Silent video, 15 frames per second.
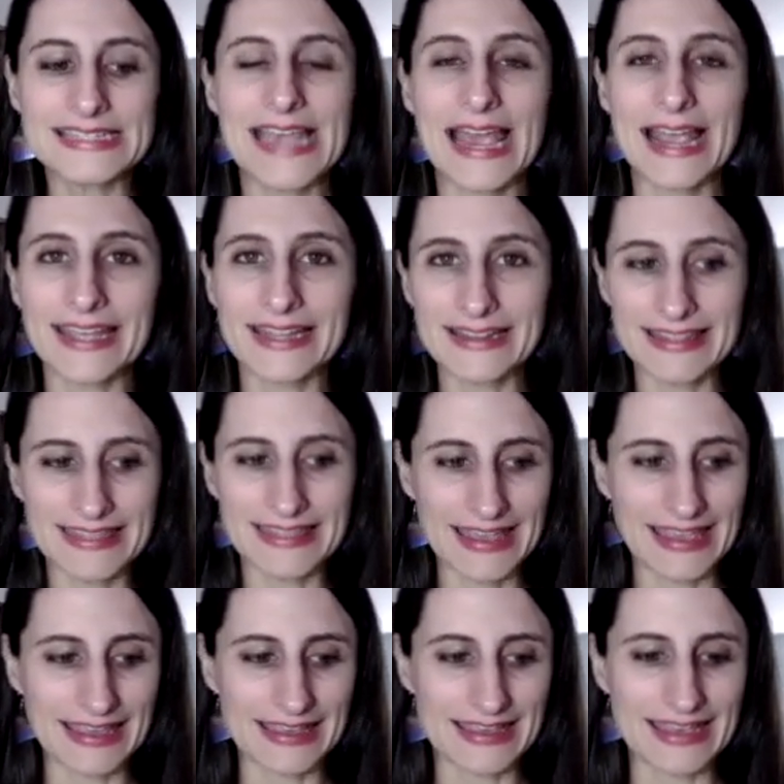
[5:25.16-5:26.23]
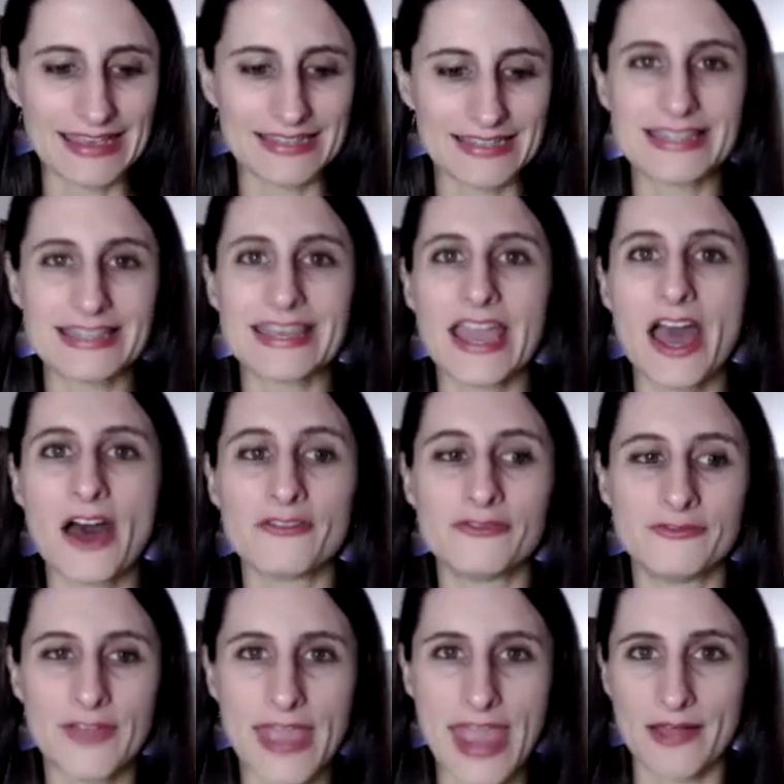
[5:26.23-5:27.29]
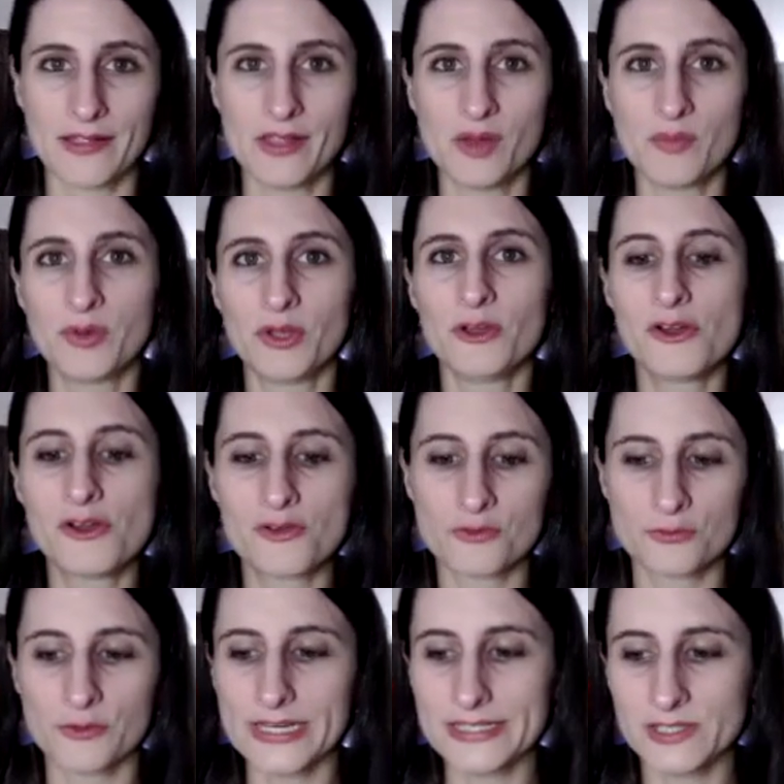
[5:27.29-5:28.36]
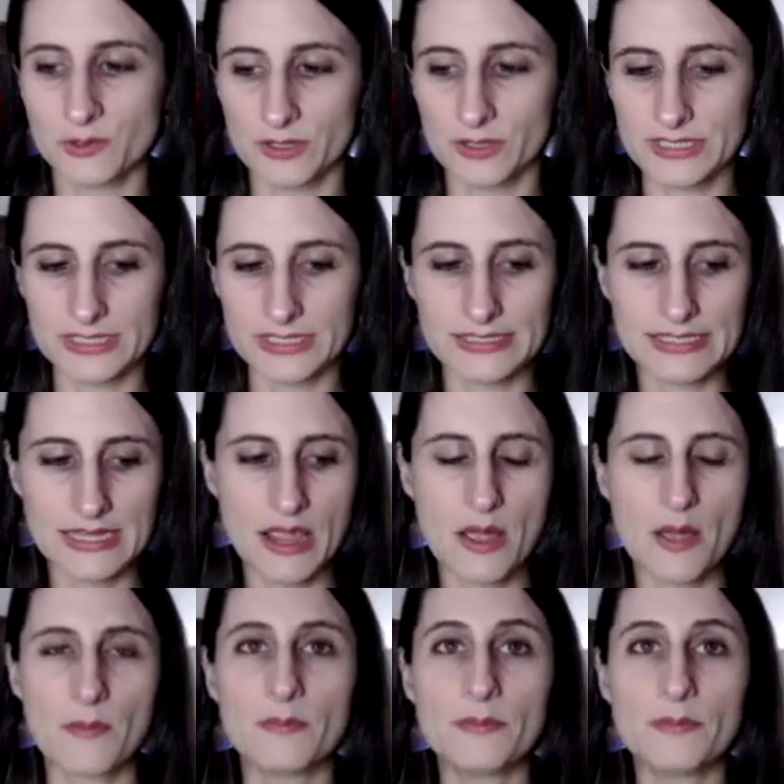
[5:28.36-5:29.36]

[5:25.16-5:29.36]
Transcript: The second thing is the available resources.